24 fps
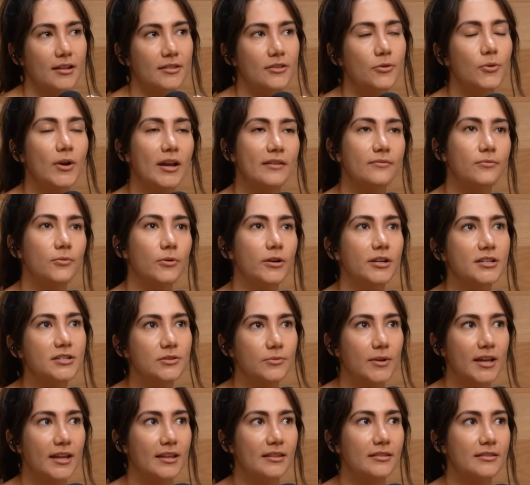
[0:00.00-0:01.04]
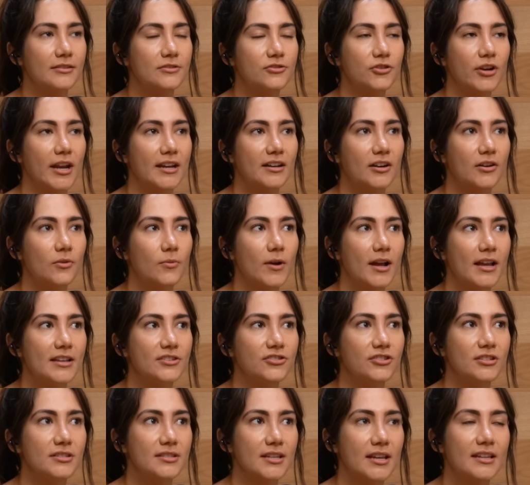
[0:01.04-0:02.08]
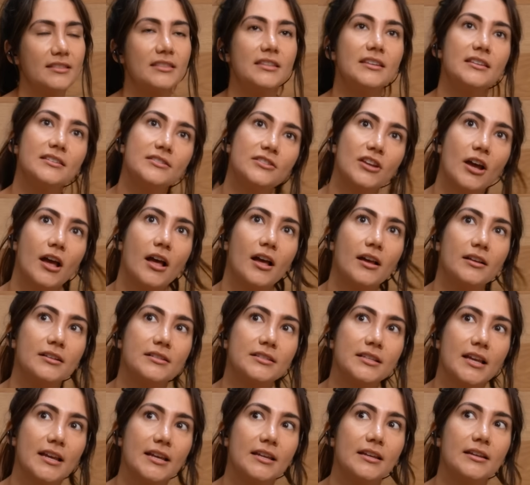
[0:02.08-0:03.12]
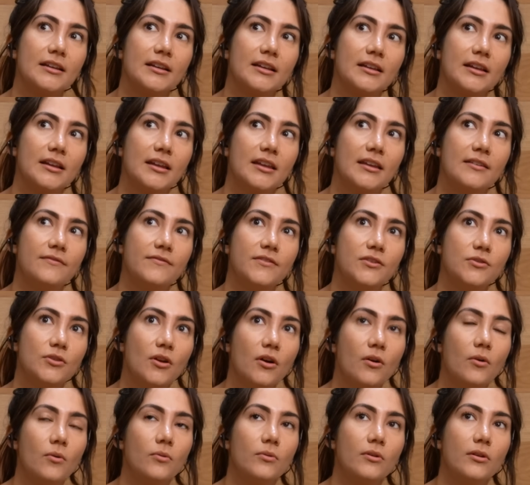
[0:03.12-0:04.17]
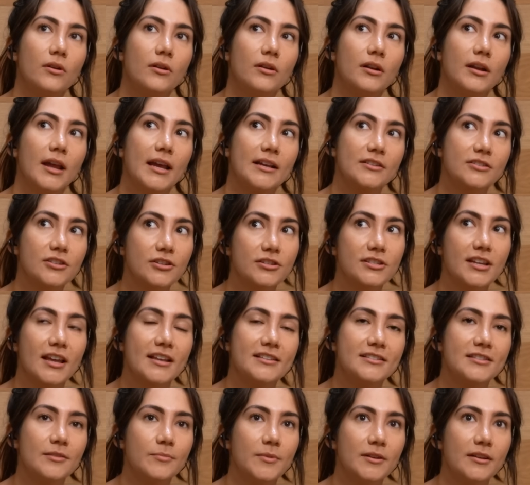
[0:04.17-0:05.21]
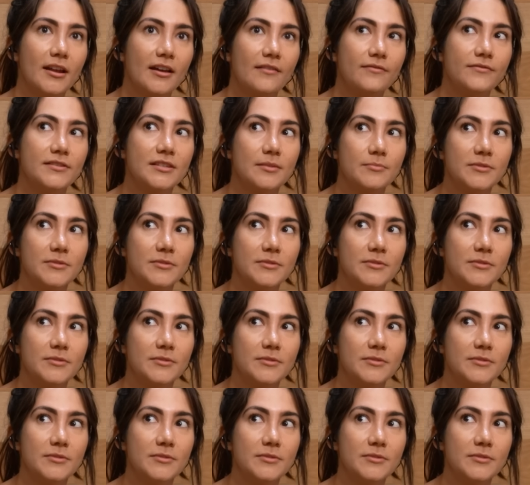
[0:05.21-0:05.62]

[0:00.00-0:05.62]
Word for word: who I've worked with trainer wise, she's like, these dogs, like if you don't exercise them enough,